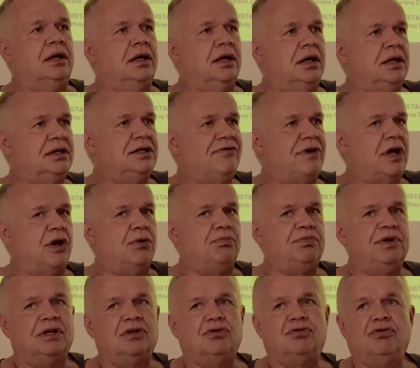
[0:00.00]

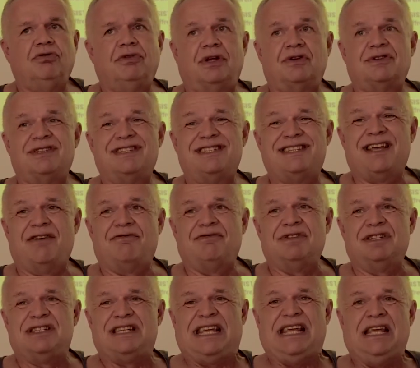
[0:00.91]
developing in
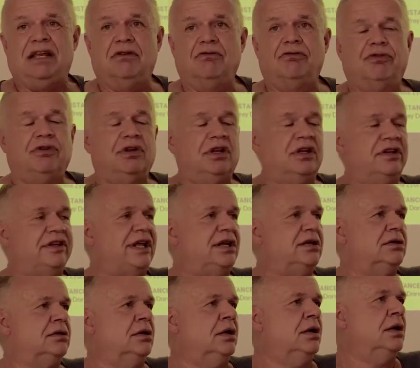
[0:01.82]
2017 for the
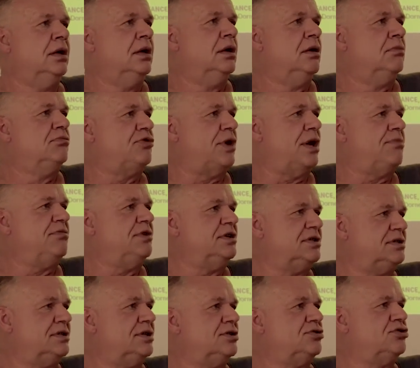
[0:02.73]
then Prime
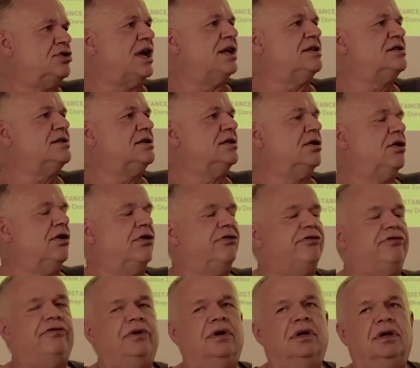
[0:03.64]
Minister Chancellor
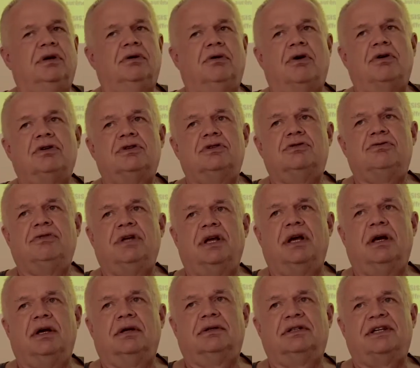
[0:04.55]
of
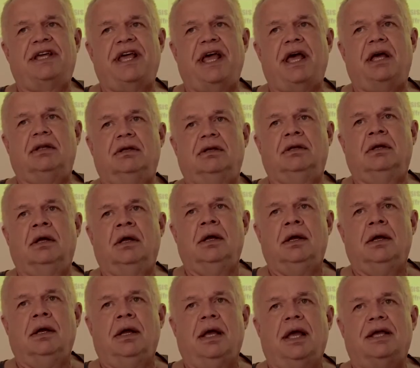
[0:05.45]
Austria, Kern,
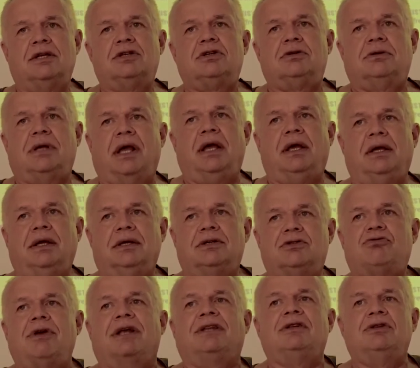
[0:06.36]
a
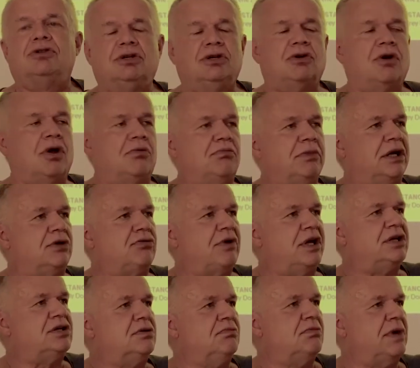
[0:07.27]
strategy on
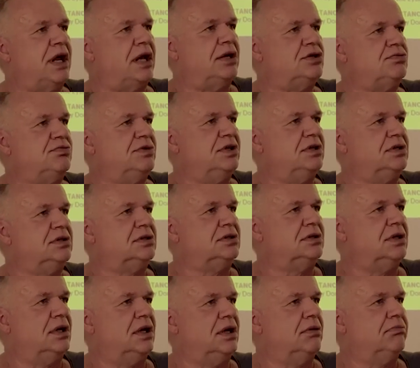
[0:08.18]
migration
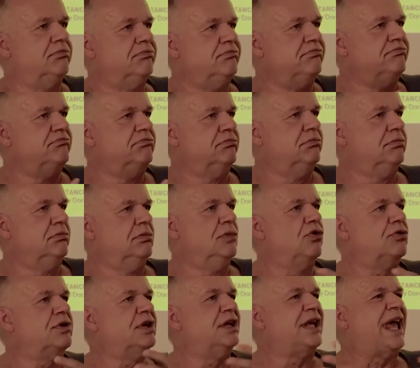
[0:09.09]
management
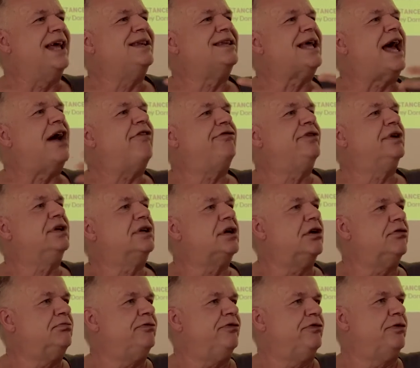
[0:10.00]
looking at
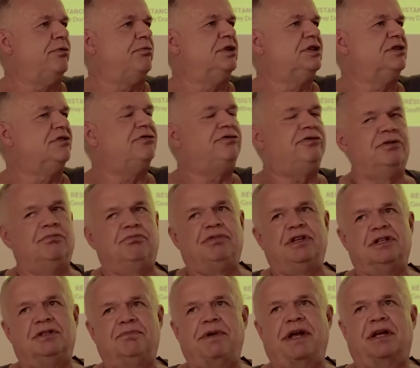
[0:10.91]
Africa from a different
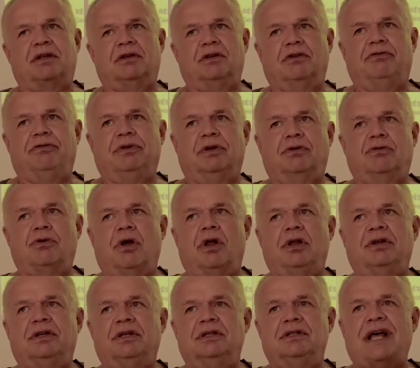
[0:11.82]
perspective. We
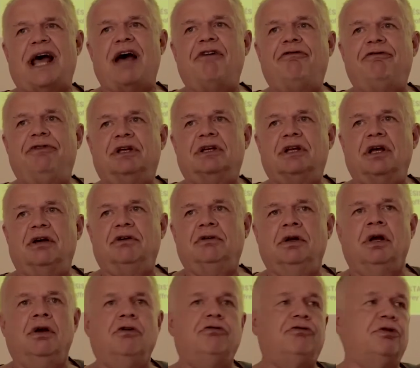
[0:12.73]
called it Africa
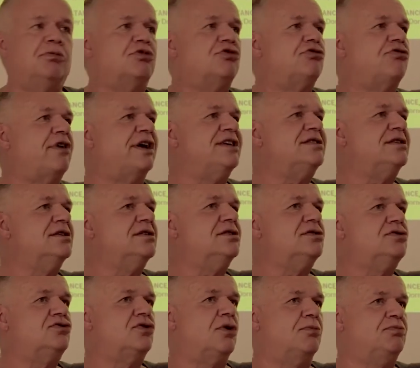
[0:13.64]
from
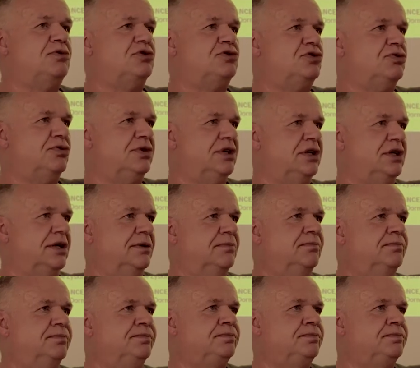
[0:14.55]
Crisis to Opportunity.